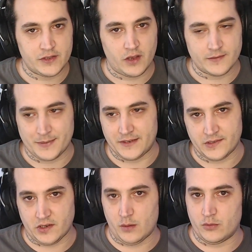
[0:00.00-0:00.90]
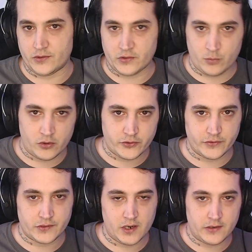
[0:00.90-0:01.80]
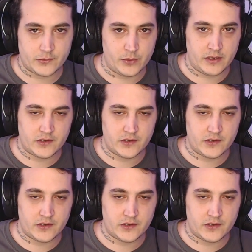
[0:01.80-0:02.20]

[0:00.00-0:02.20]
I was playing Star Wars Squadrons last week.